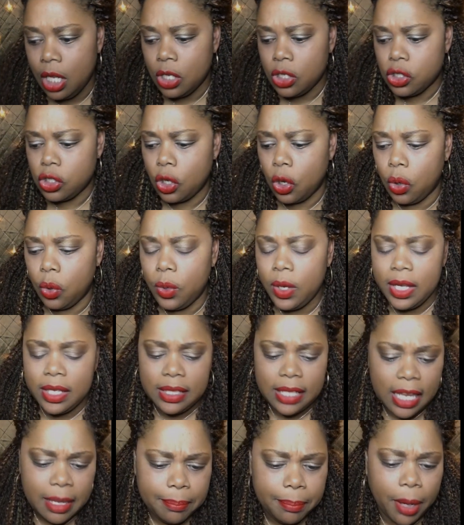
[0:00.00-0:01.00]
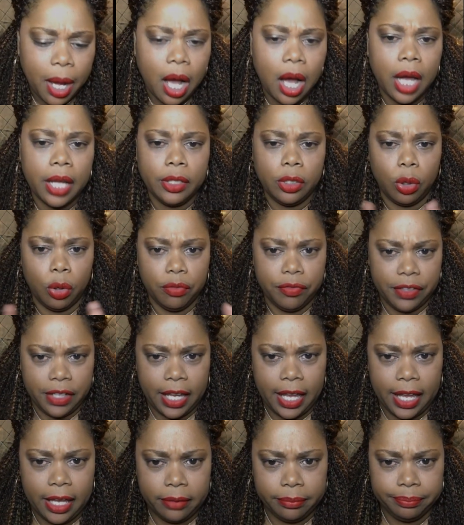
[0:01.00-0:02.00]
So they bond over
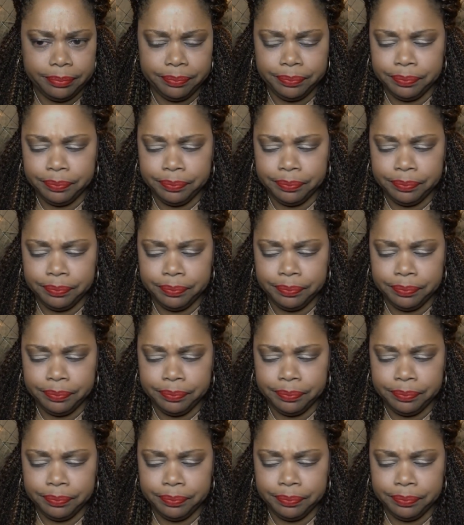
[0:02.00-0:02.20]
that.